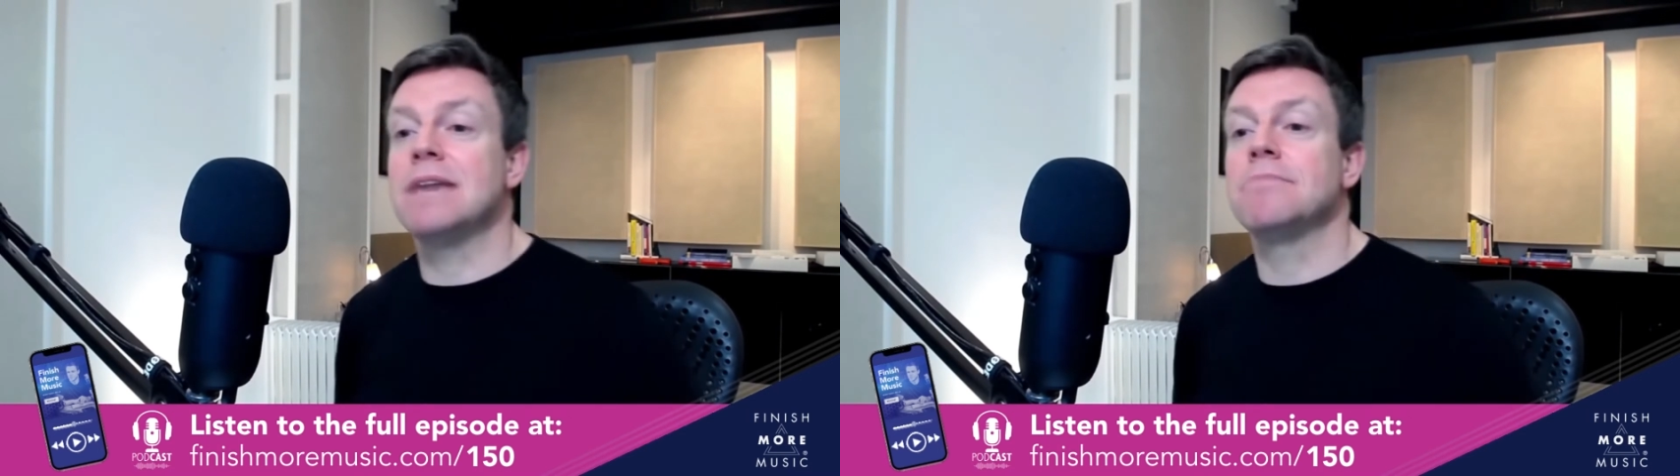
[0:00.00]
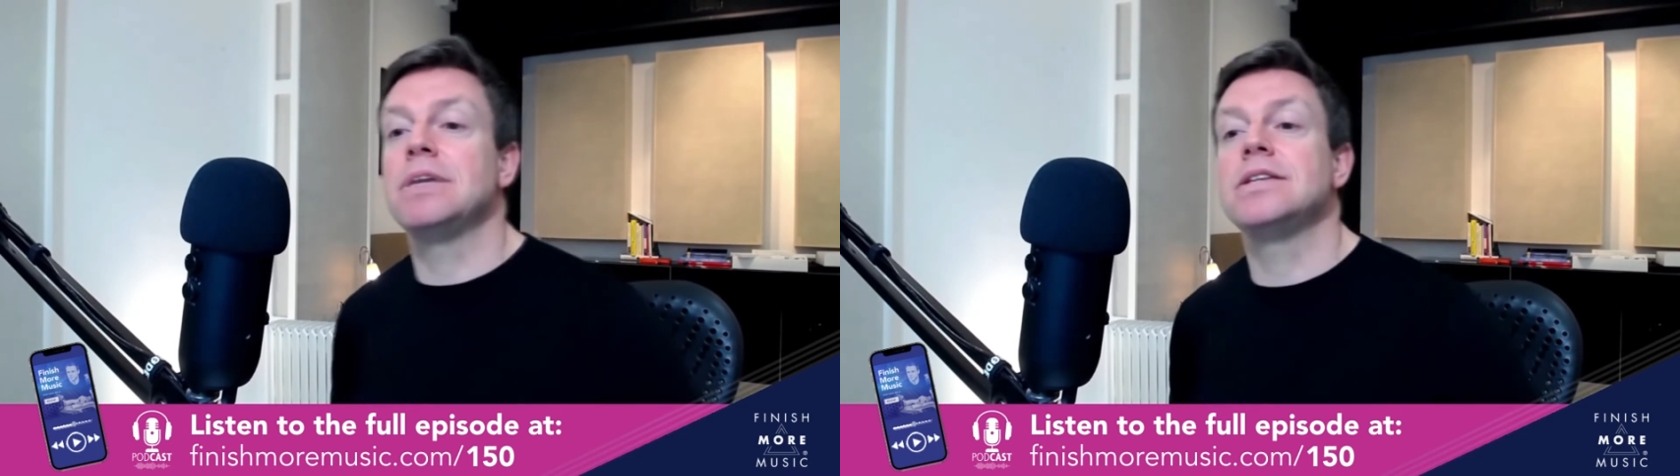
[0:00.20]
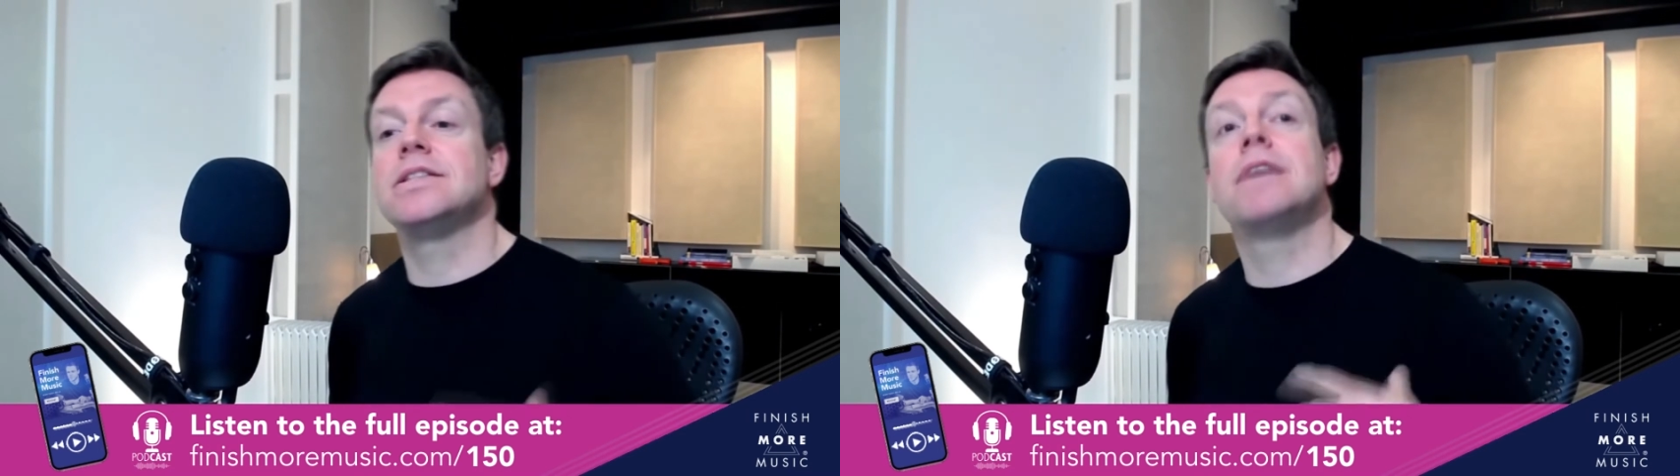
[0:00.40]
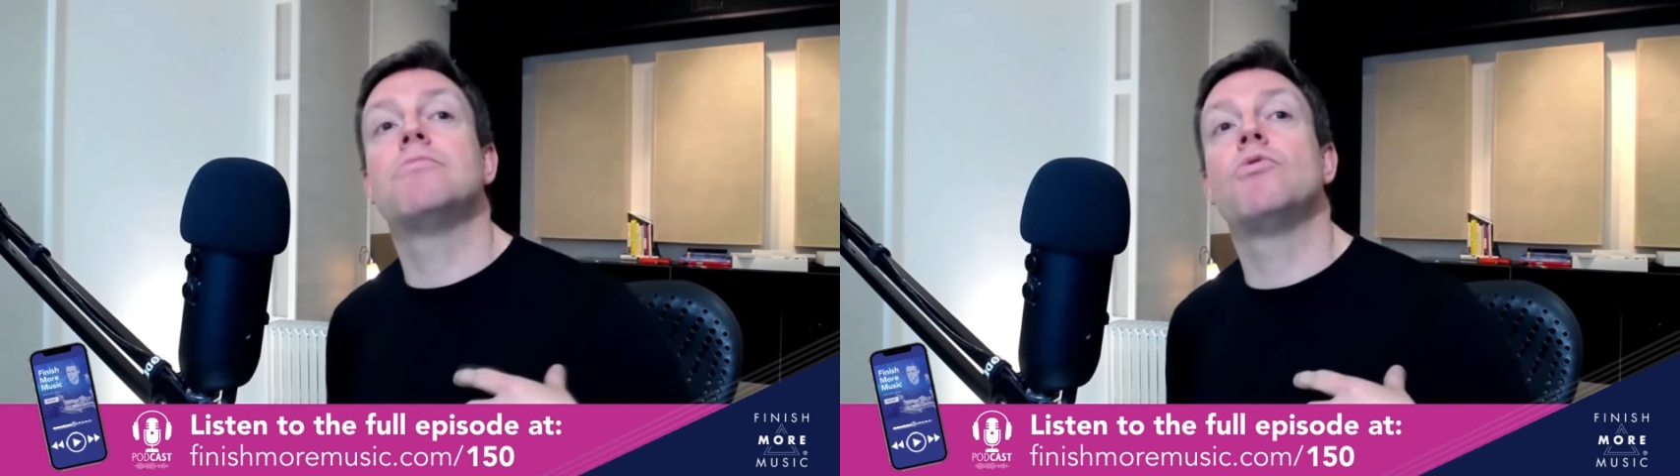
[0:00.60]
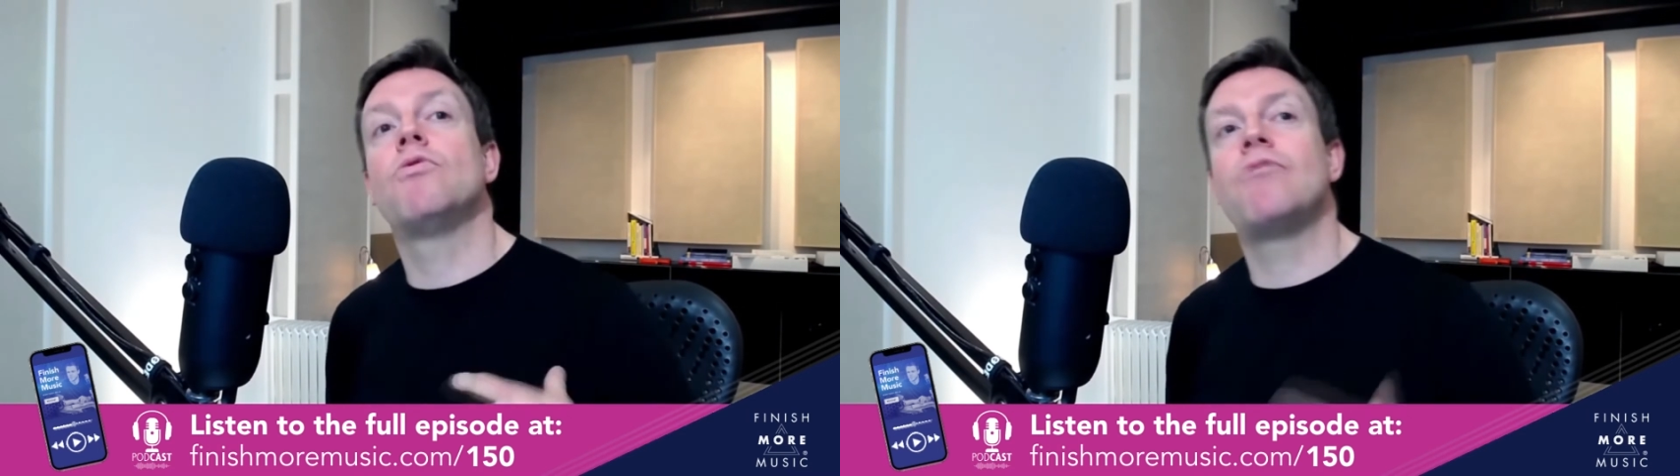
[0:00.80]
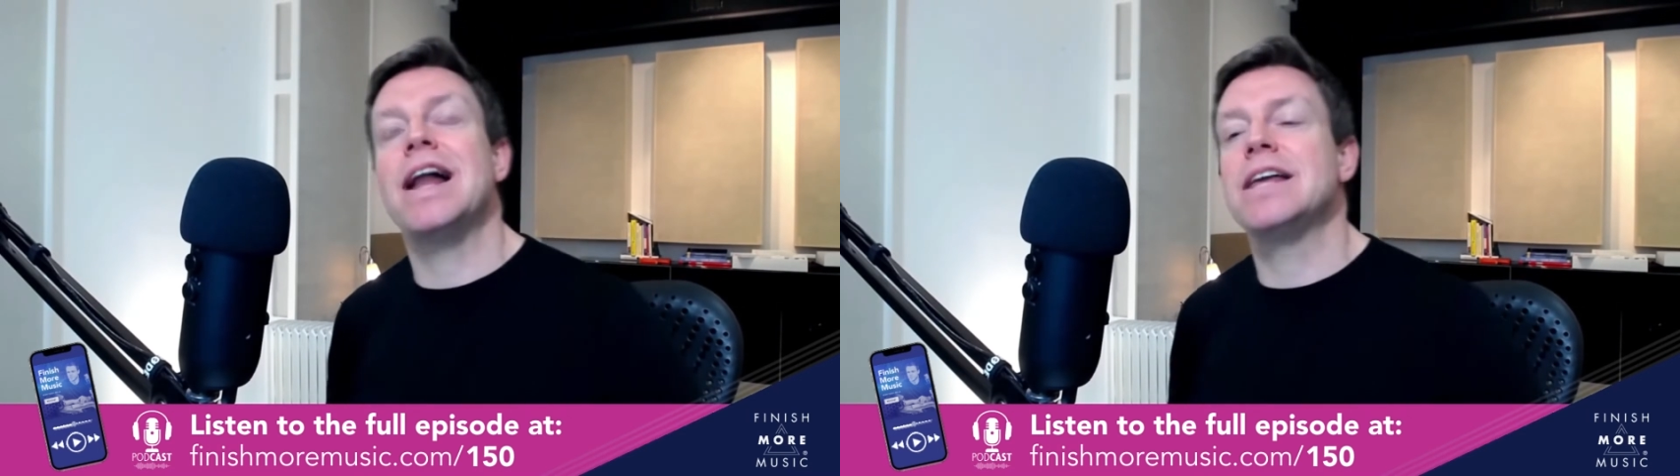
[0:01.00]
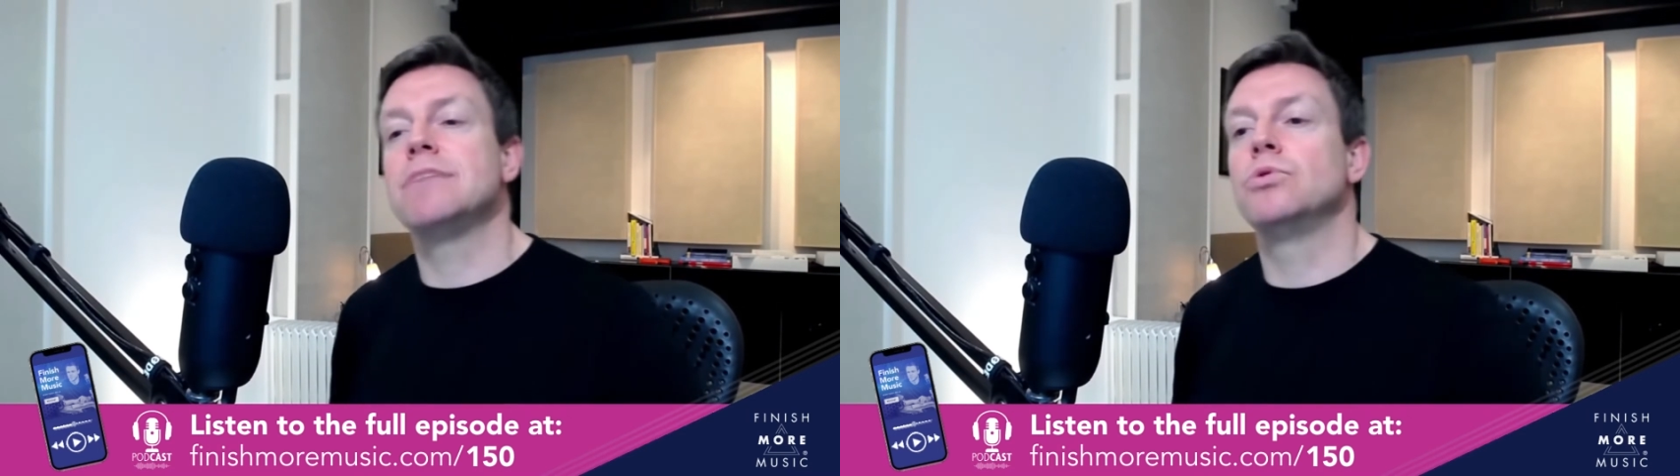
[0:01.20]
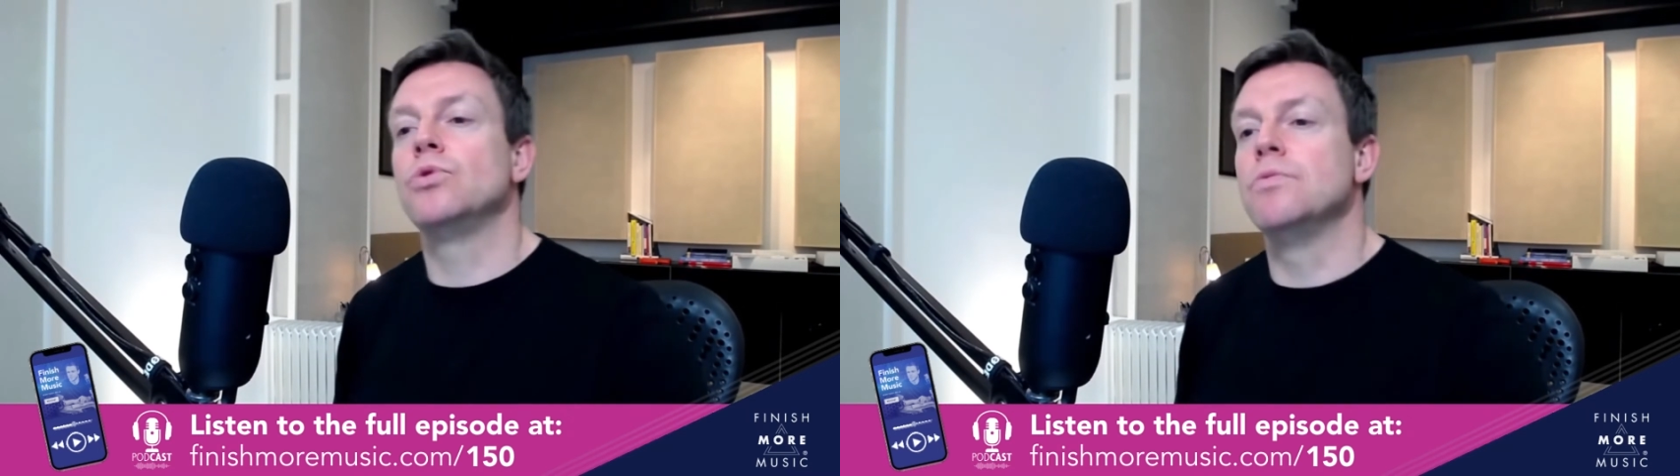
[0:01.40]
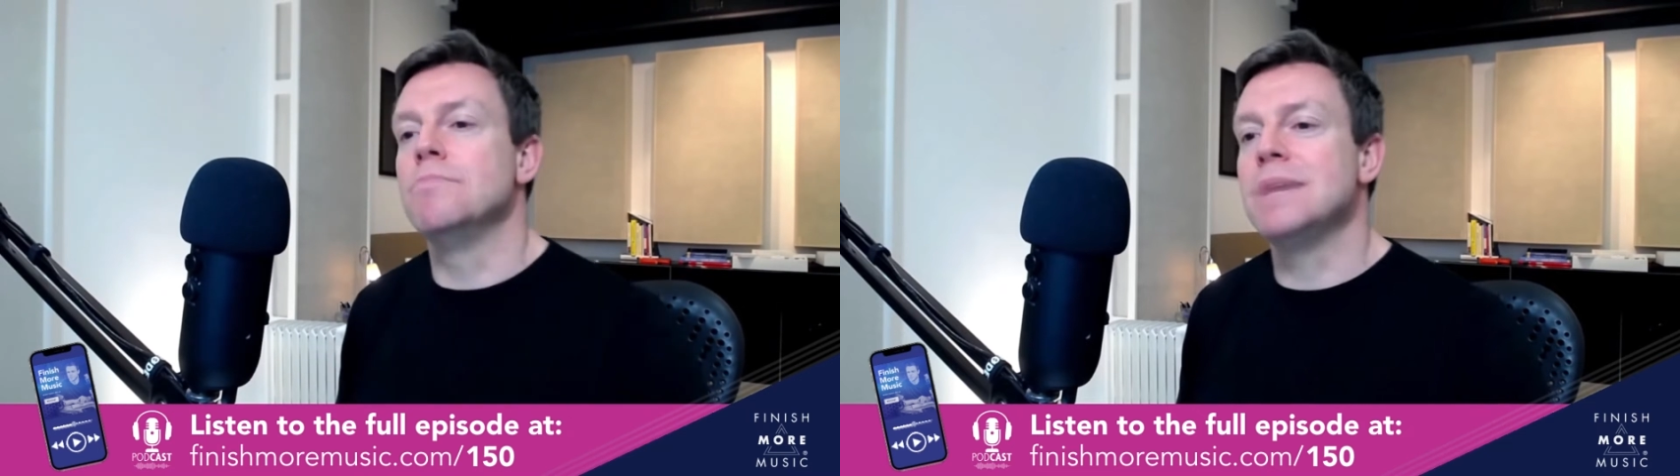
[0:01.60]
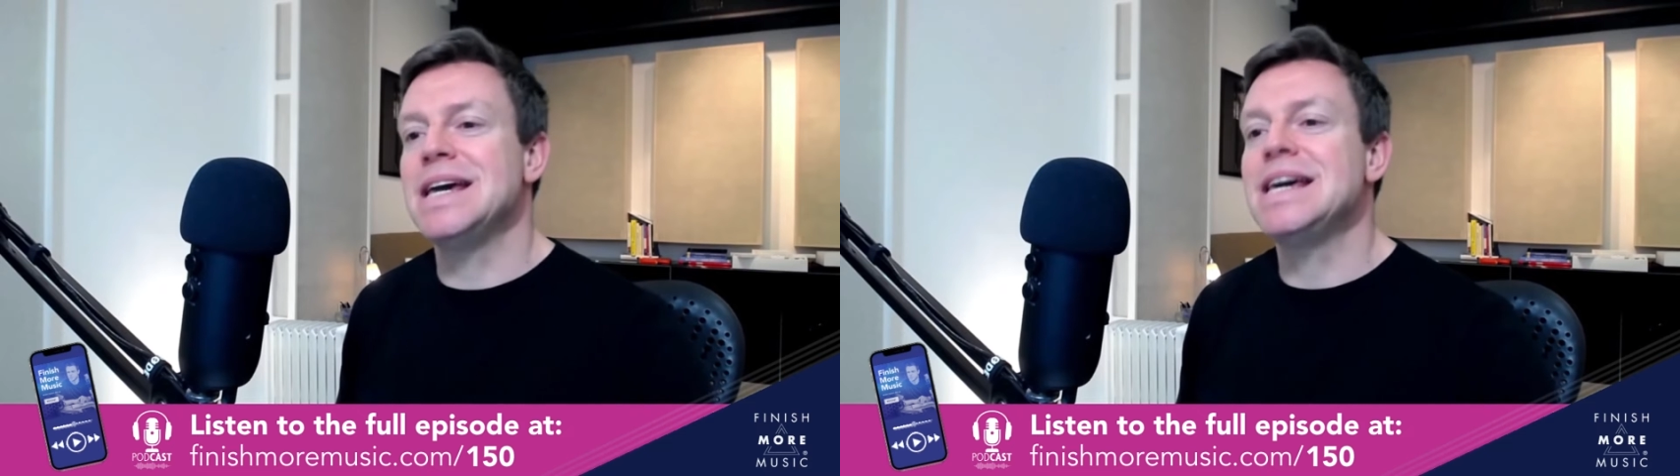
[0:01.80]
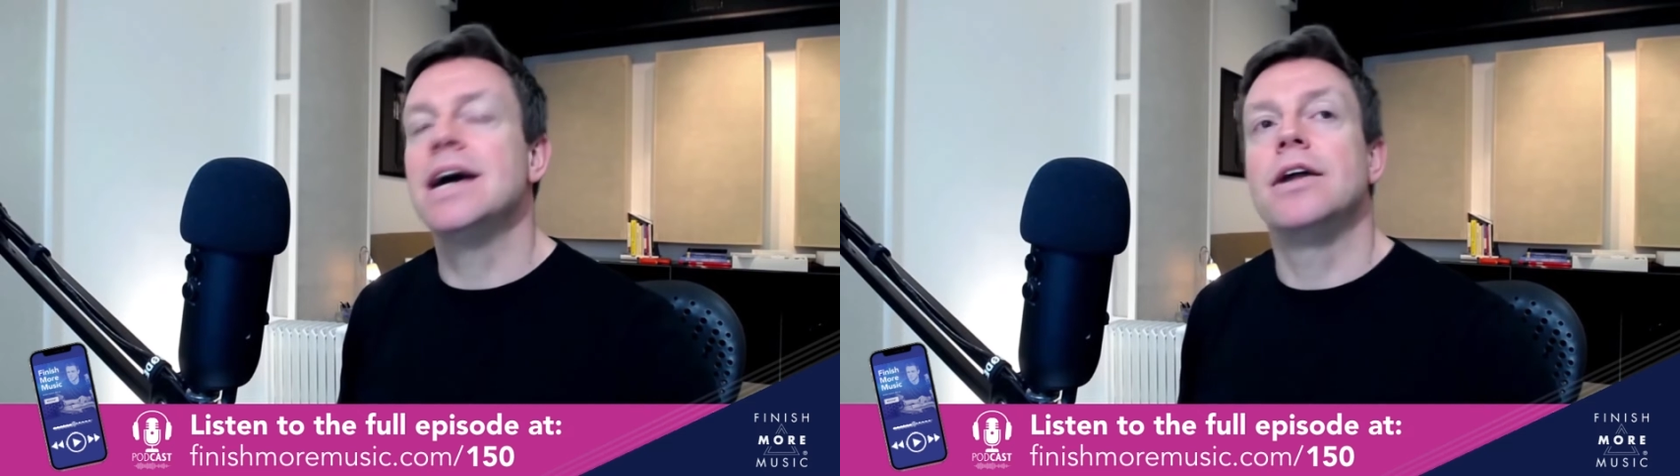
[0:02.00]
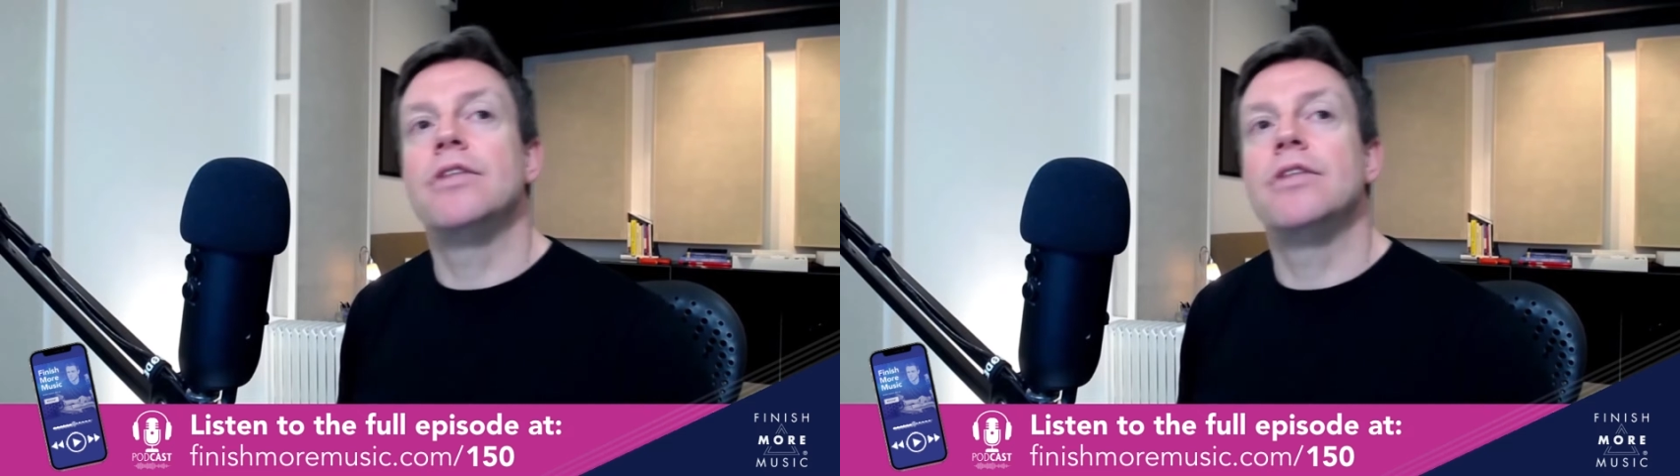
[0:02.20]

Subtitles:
it means they're more valuable than me,